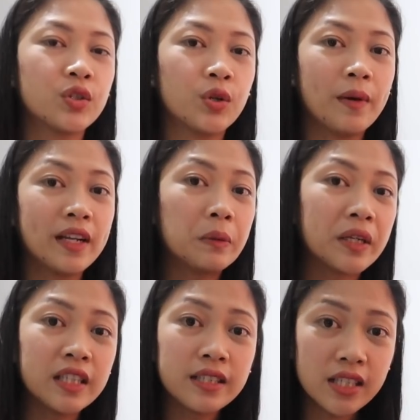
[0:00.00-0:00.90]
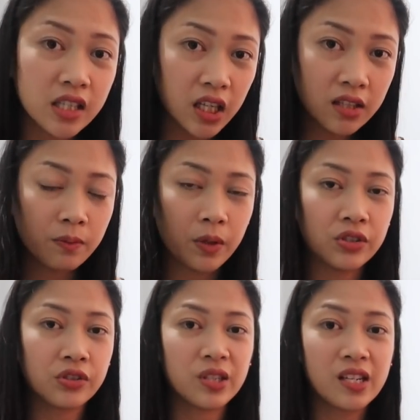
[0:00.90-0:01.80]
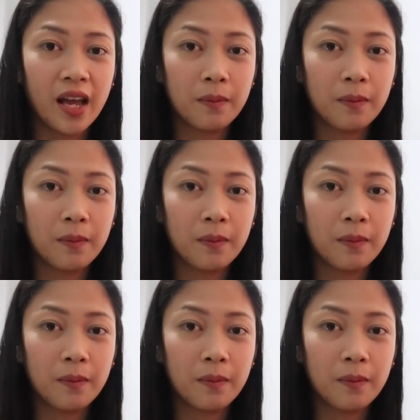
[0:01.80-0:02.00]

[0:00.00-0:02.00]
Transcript: So, by the way, this is not sponsored.